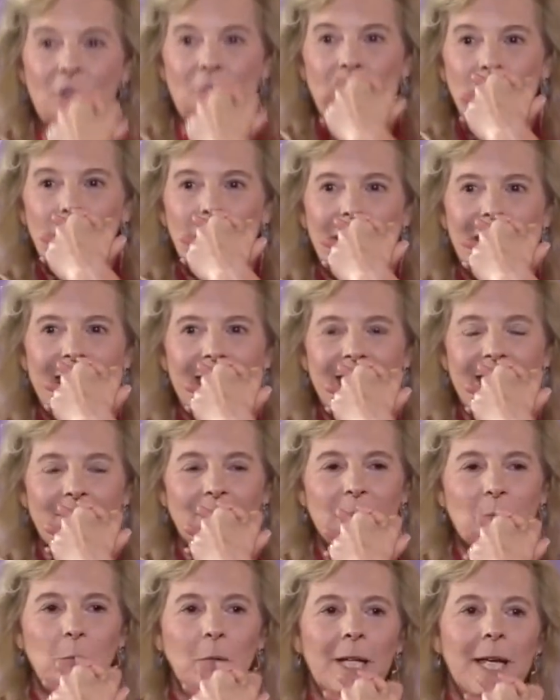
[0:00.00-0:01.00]

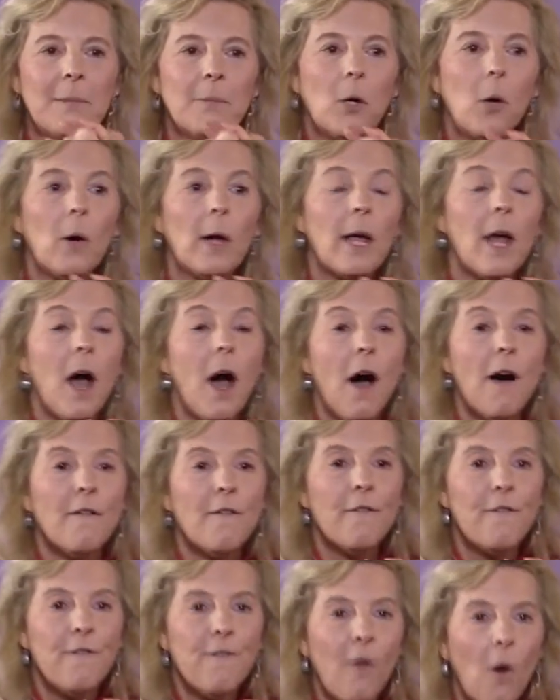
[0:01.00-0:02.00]
We'll keep going.
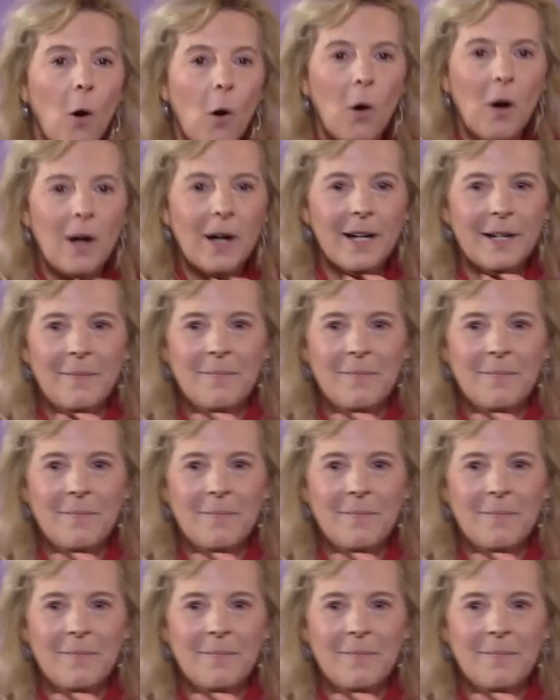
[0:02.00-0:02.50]
4,